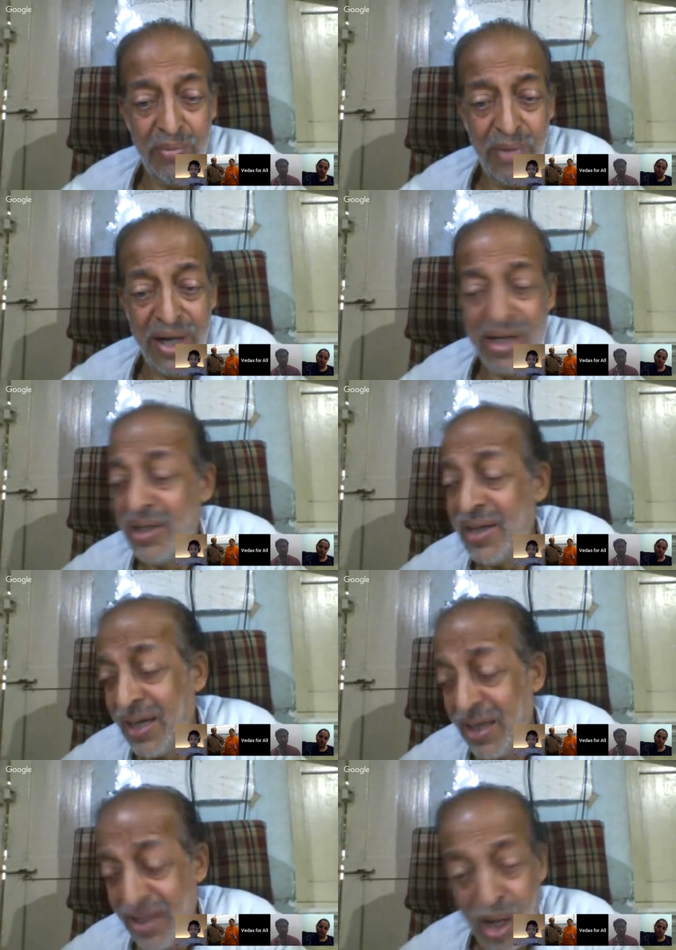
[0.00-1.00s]
I didn't take
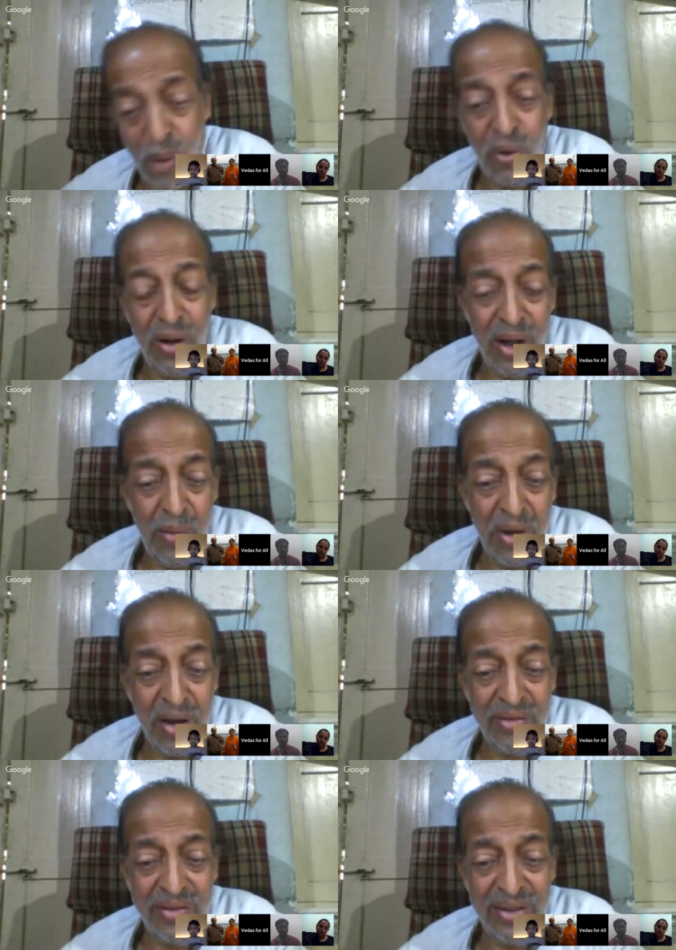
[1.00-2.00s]
it now
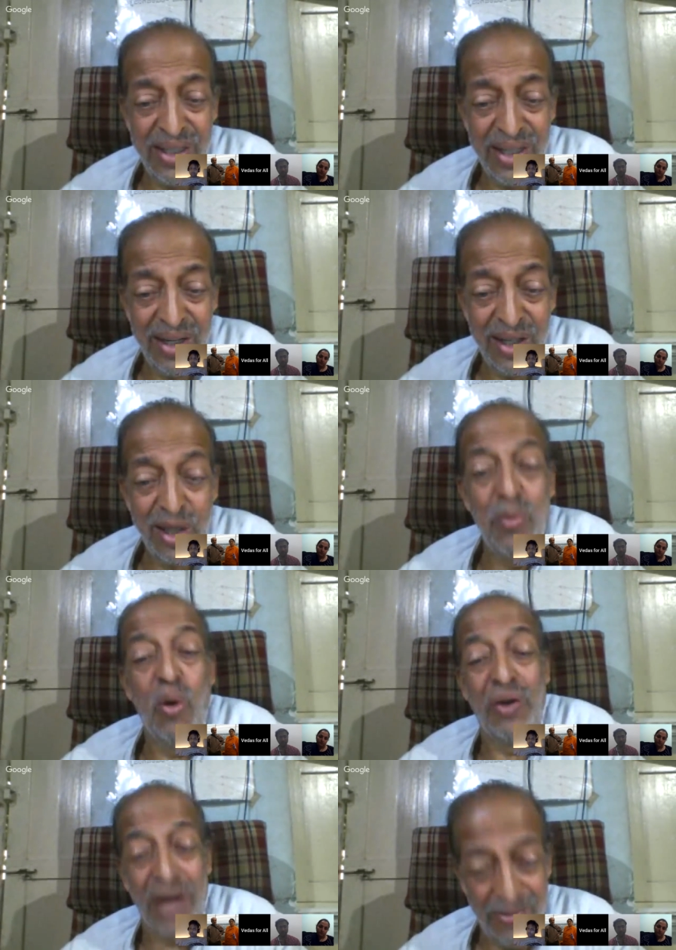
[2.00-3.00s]
because it needed a little
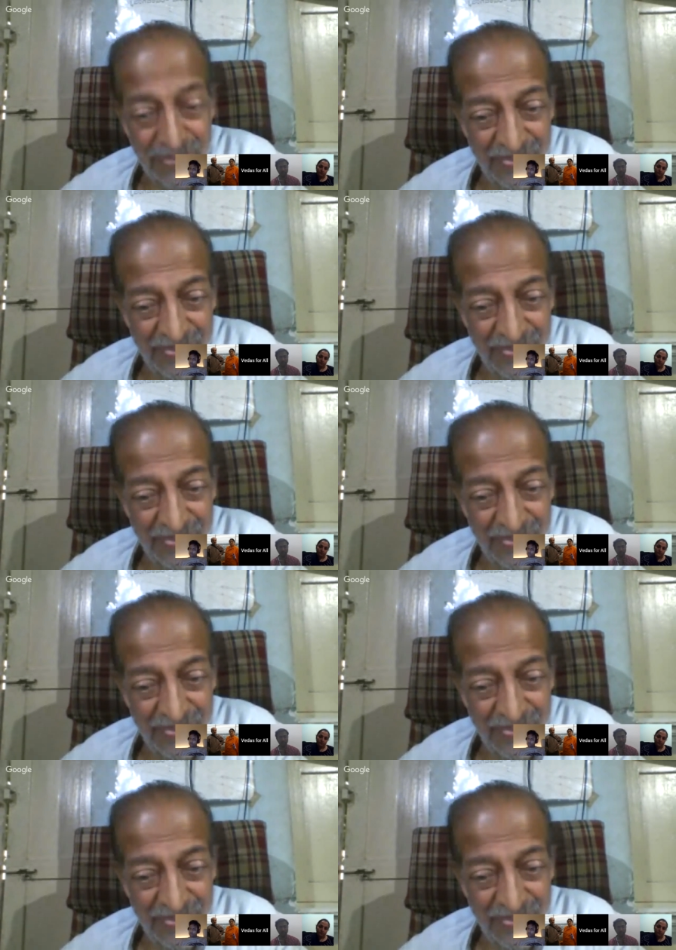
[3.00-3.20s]
more time.